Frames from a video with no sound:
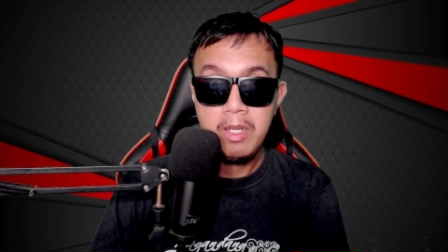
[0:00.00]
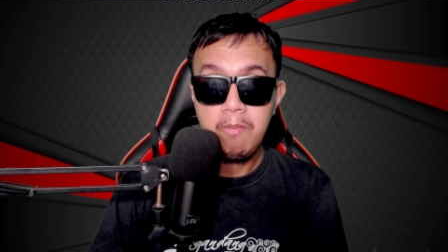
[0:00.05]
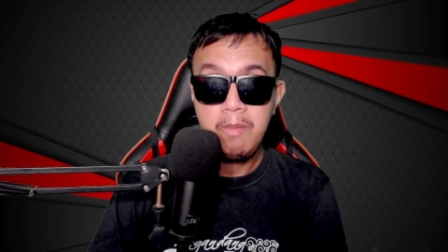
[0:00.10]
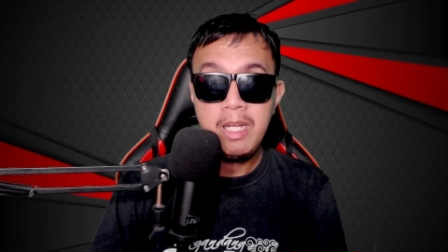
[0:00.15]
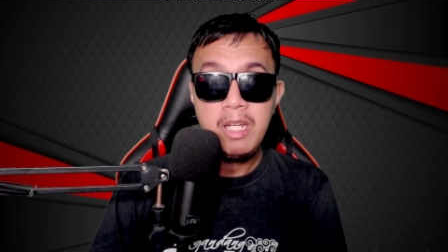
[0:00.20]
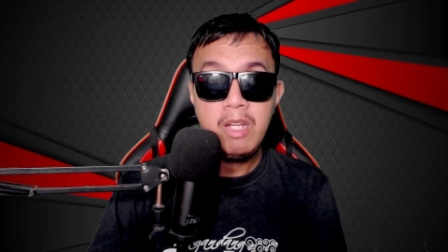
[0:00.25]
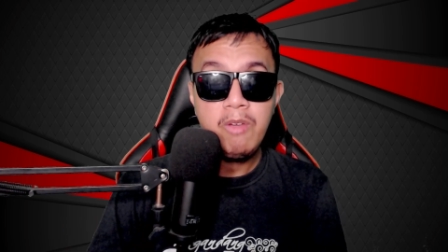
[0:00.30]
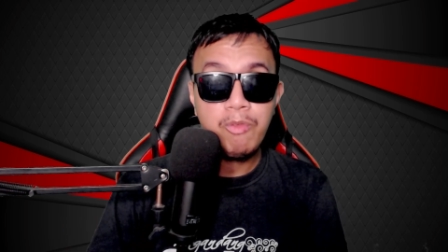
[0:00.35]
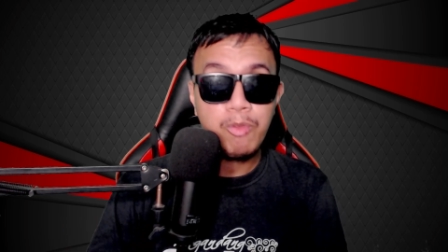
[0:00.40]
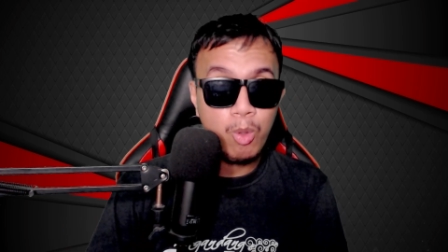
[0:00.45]

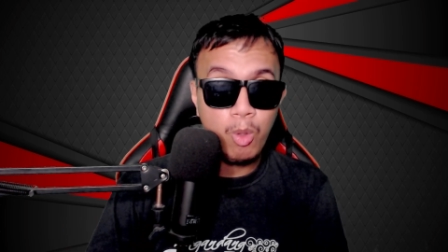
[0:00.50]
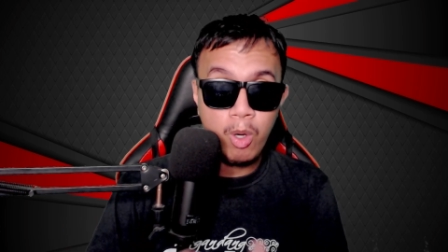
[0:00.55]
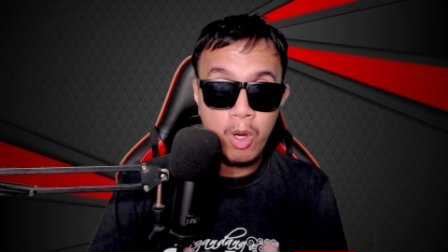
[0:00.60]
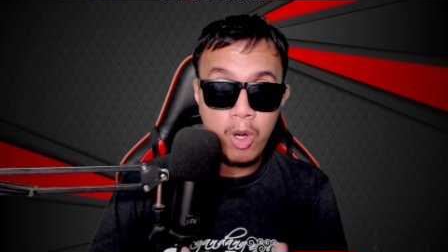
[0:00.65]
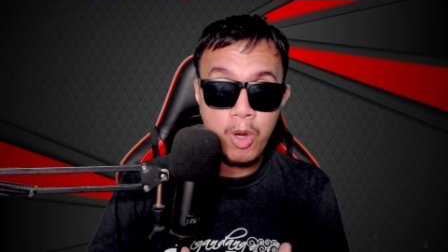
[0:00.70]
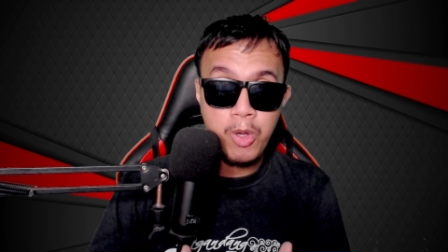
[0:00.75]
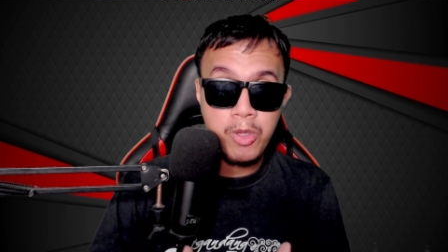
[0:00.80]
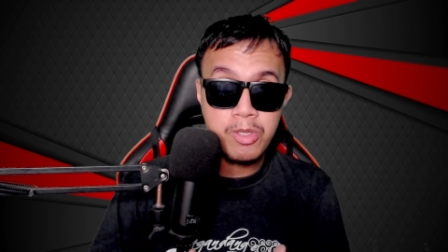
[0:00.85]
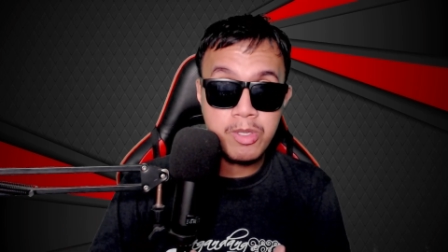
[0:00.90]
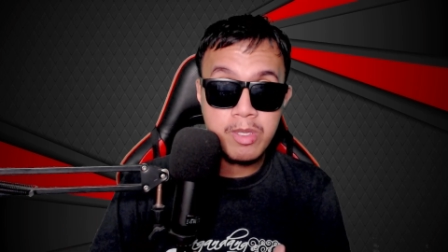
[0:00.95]
But of
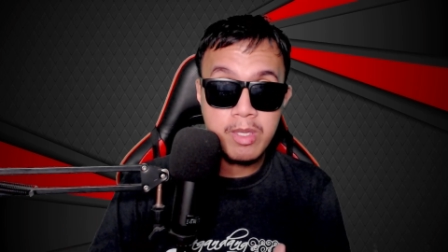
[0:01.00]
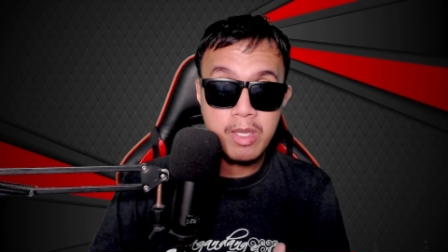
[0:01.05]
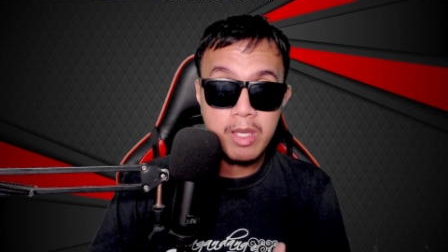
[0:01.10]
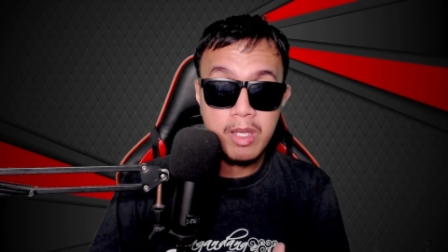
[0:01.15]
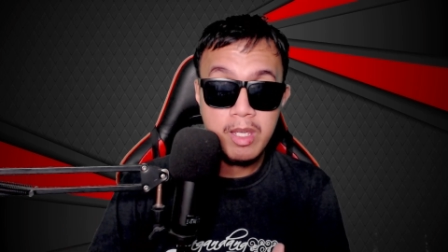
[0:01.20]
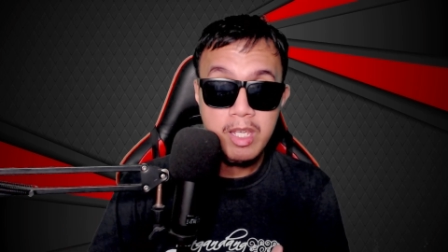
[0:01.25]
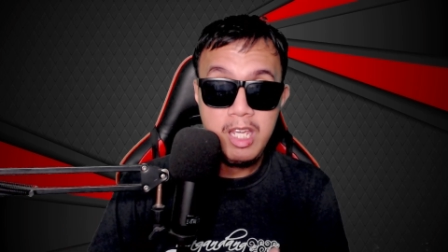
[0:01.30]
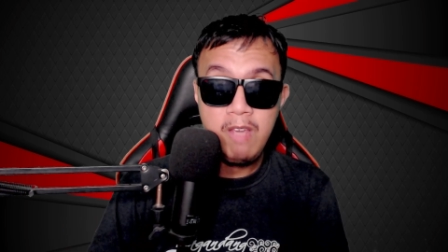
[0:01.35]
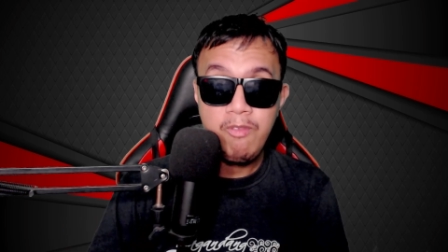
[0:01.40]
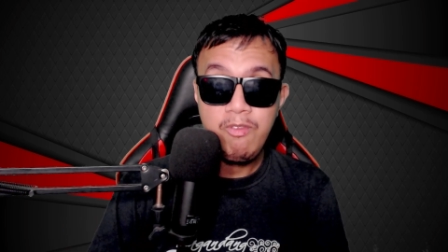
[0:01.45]
course,
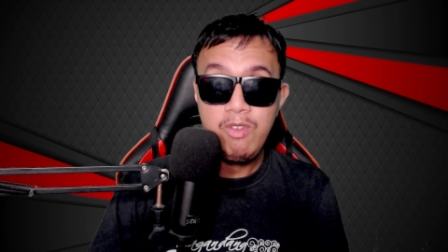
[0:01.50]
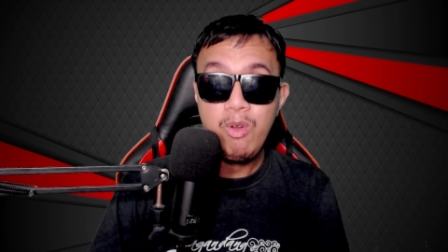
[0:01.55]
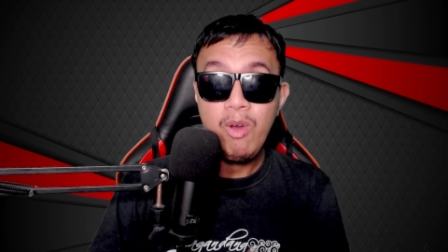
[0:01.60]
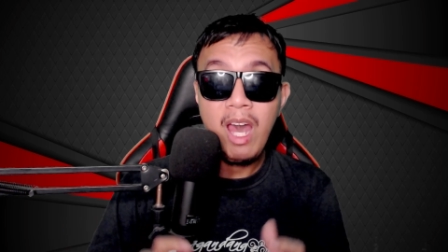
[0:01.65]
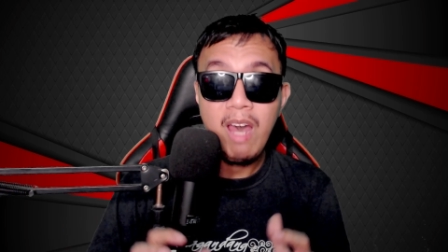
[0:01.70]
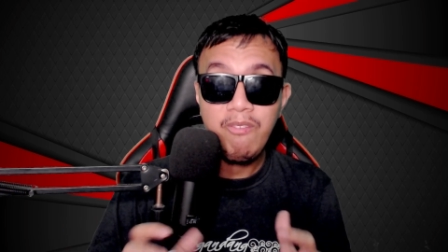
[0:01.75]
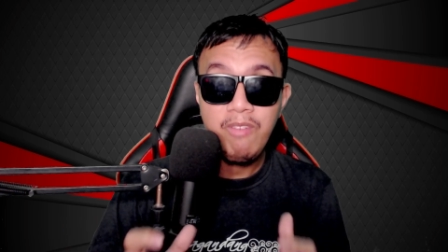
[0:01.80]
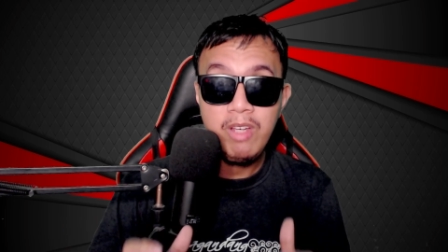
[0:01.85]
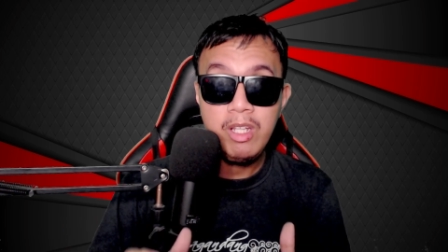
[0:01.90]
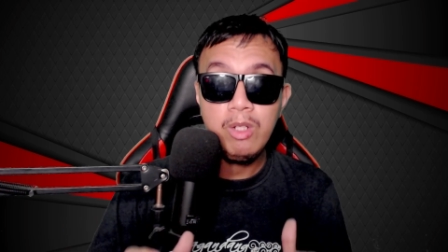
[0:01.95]
if you
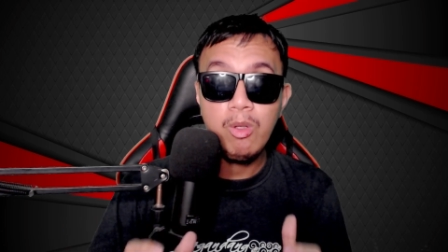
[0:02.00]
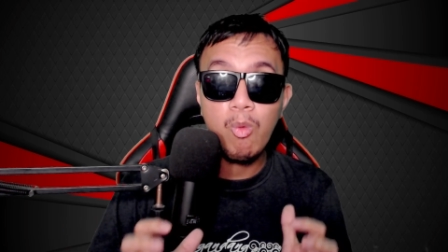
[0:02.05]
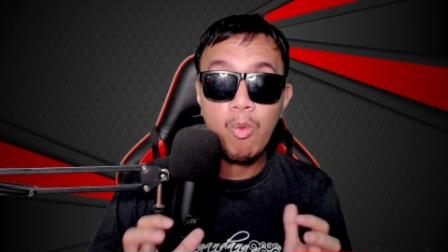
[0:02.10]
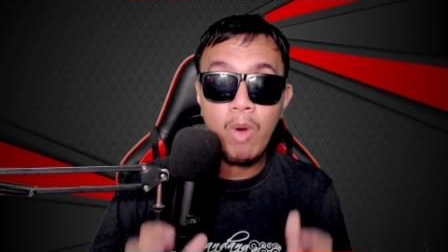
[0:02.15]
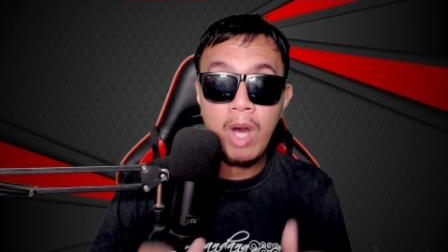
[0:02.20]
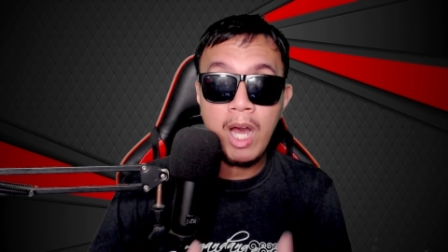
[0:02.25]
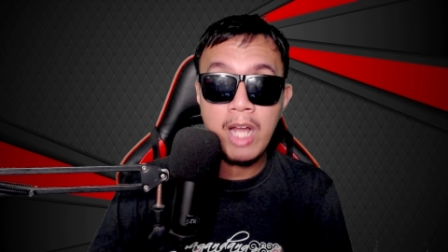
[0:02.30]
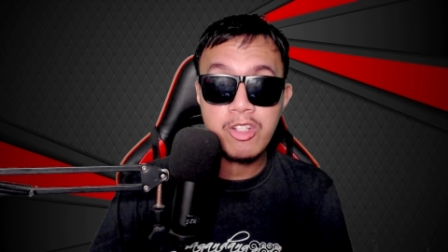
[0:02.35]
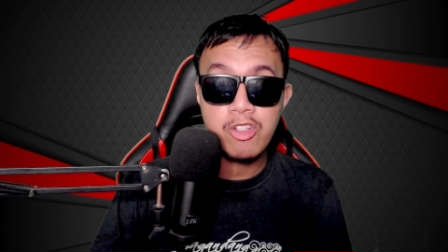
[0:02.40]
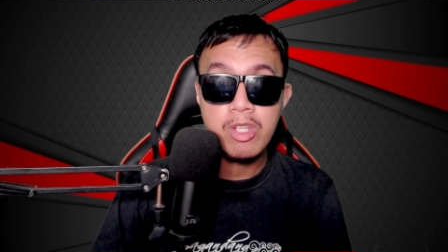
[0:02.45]
haven't
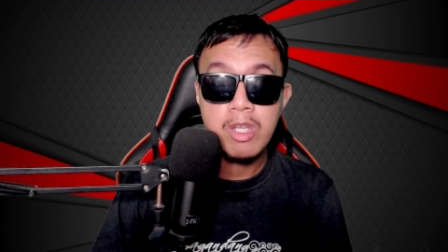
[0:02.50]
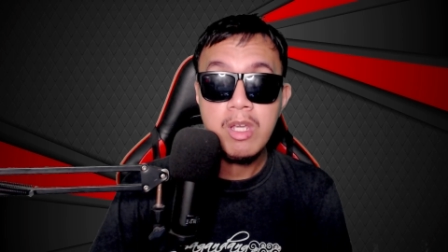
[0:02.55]
watched